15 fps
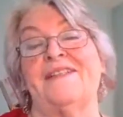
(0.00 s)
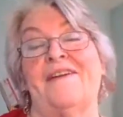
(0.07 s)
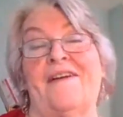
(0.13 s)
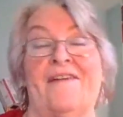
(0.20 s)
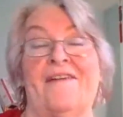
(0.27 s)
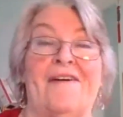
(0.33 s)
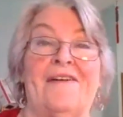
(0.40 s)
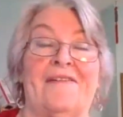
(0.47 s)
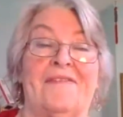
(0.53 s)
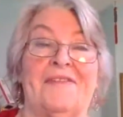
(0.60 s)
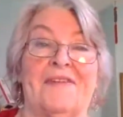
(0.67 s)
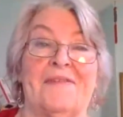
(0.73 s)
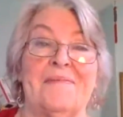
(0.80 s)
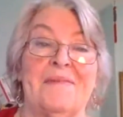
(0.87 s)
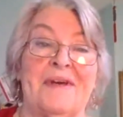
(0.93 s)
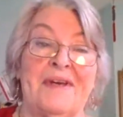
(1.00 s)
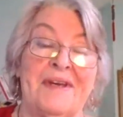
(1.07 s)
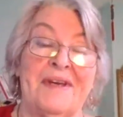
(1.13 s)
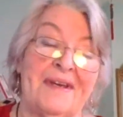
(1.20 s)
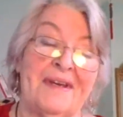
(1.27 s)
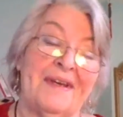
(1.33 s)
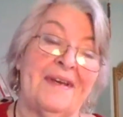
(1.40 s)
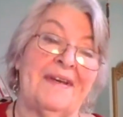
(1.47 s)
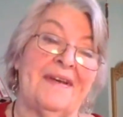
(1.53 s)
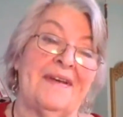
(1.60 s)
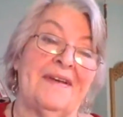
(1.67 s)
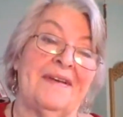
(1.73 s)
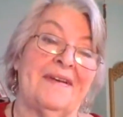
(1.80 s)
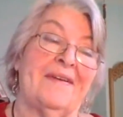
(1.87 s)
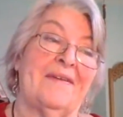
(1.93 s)
not all of them.
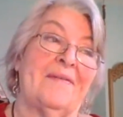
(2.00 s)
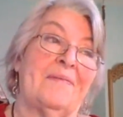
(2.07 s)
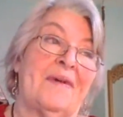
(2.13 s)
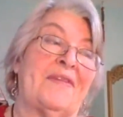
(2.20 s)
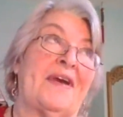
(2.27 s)
But